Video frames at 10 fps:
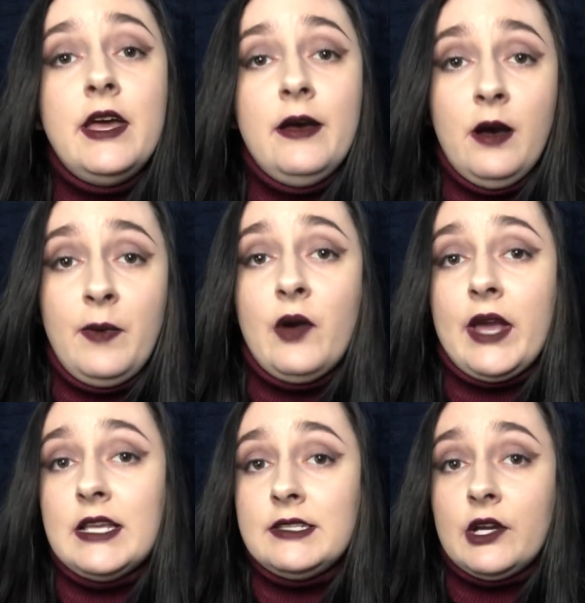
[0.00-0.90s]
about
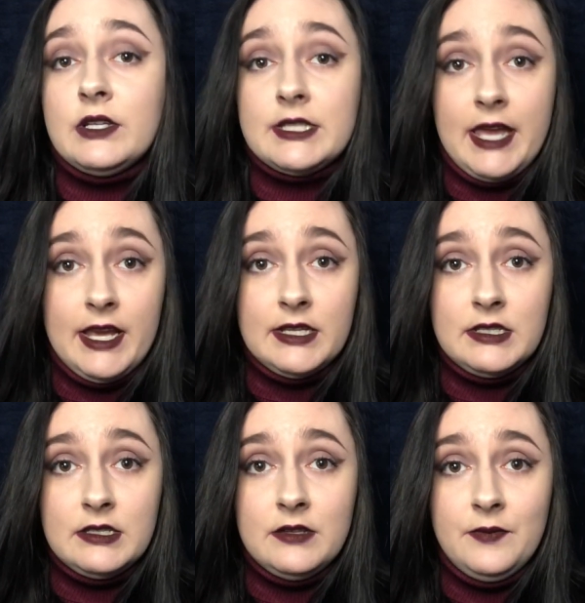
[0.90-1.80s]
Kaysera's
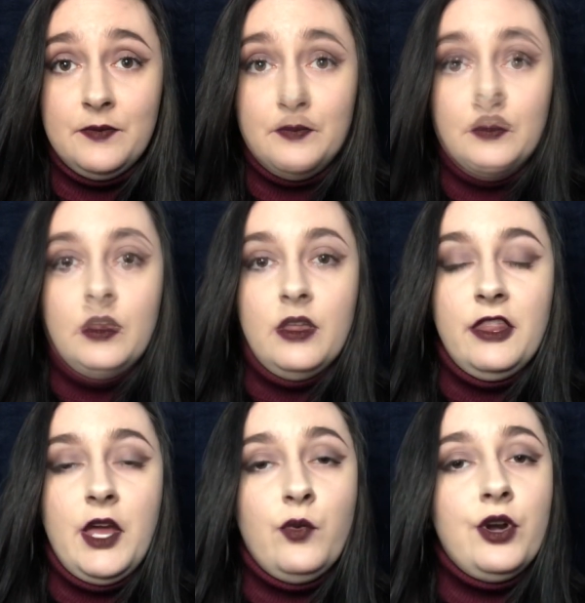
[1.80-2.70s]
case.
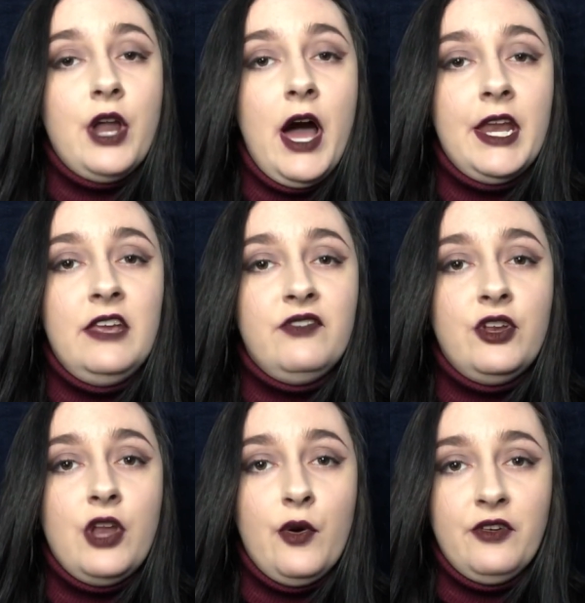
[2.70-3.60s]
They were not
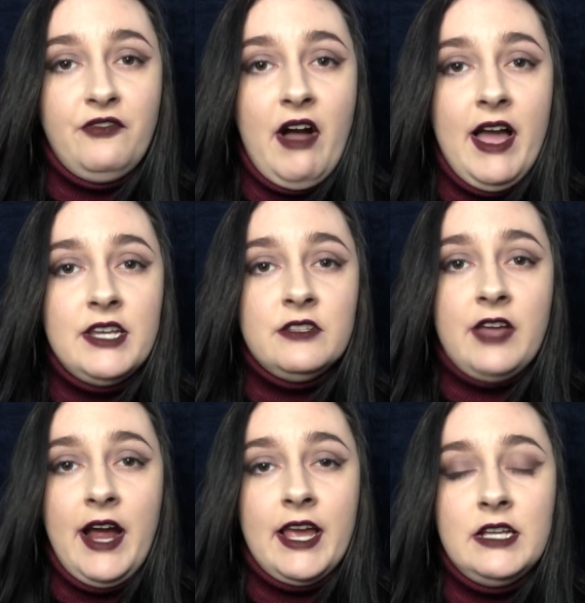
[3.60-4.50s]
even notified
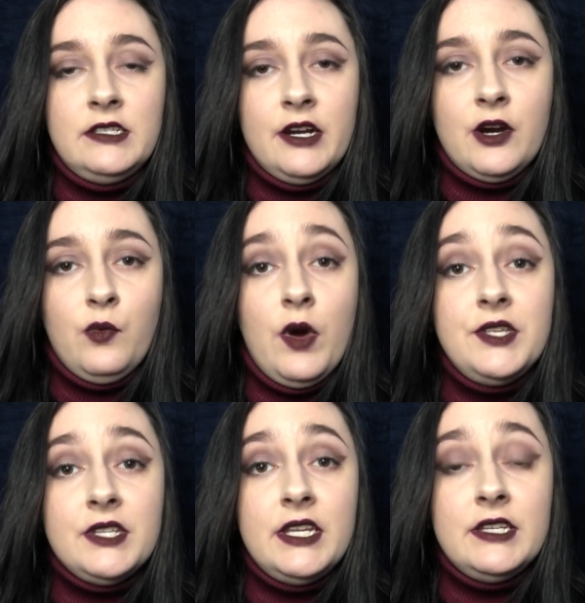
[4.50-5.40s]
that Kaysera
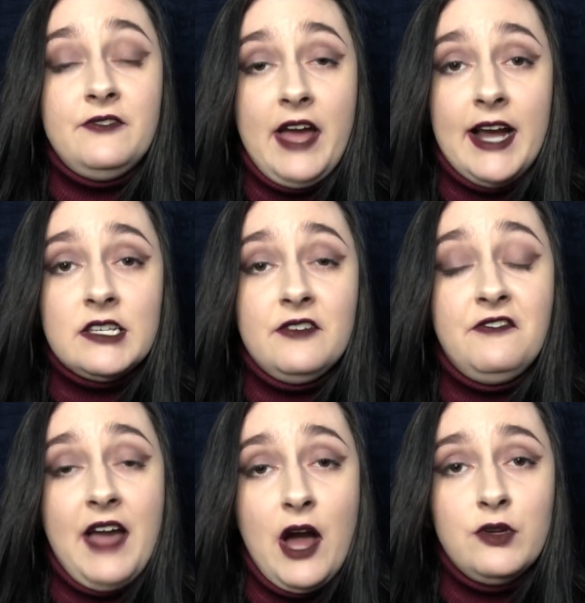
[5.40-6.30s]
was in fact
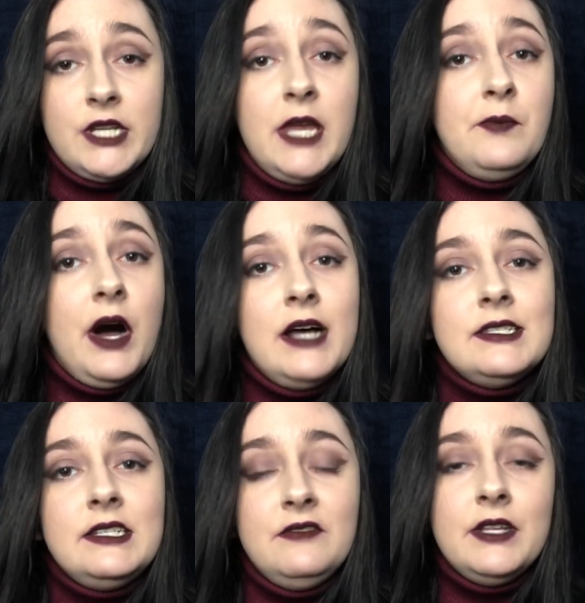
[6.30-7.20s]
found and
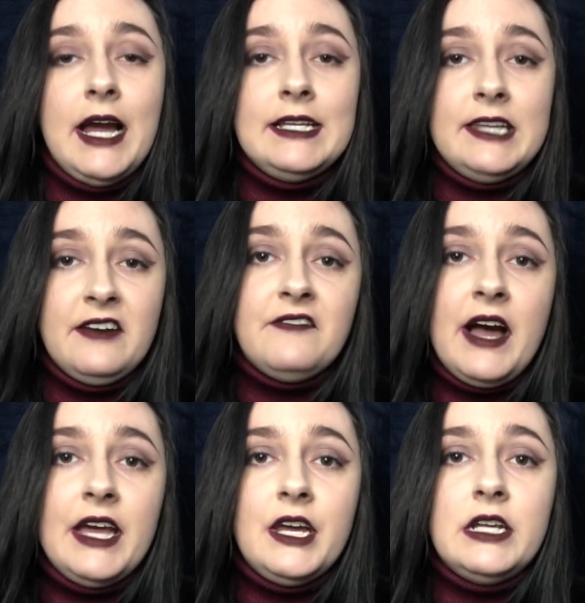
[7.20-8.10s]
positively
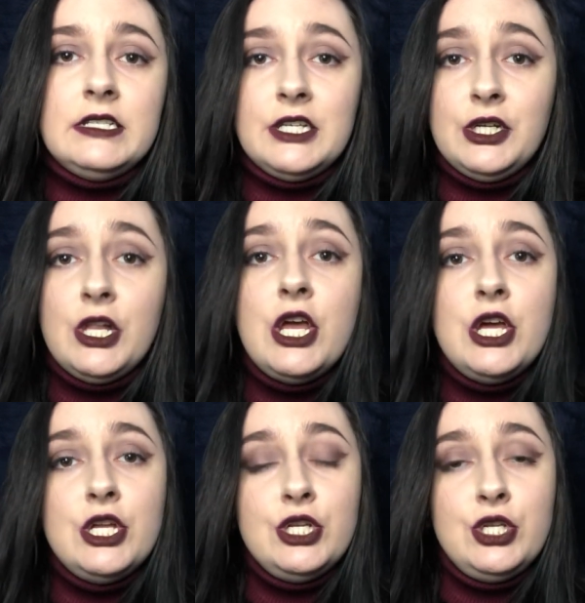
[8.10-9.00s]
identified until
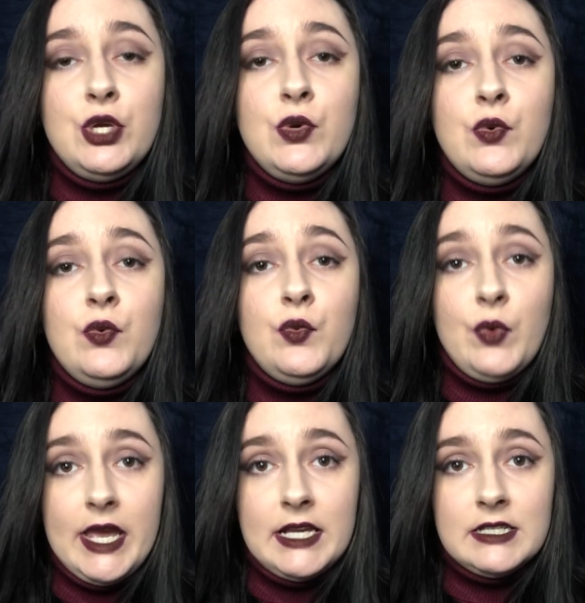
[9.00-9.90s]
2
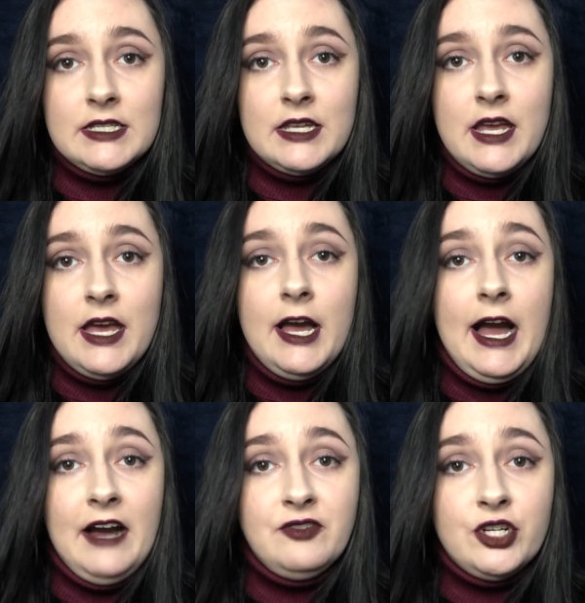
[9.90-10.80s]
weeks
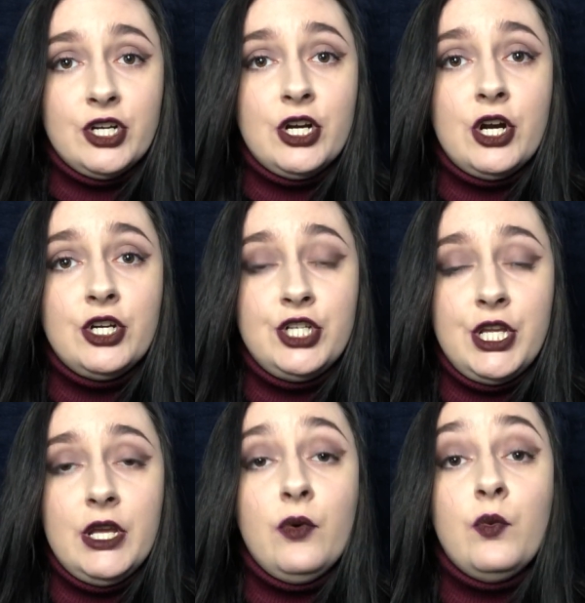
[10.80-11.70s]
after
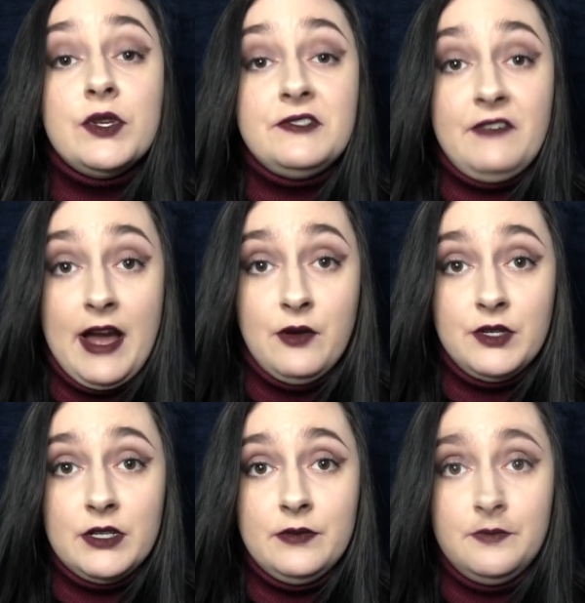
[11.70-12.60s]
she was
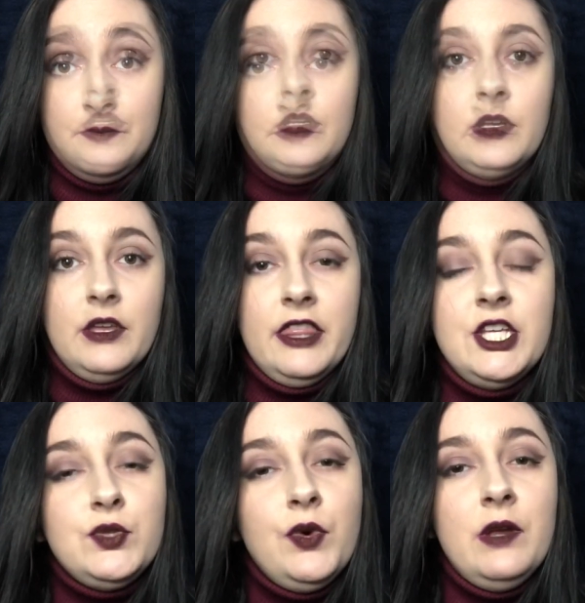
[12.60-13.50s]
found.
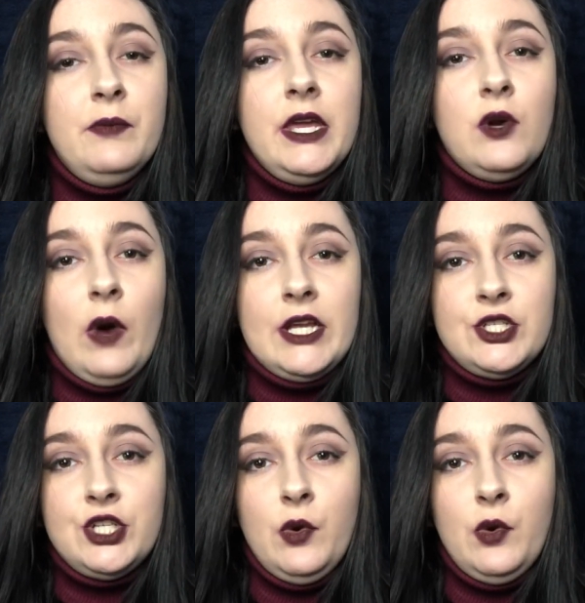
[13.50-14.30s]
This wouldn't be quite so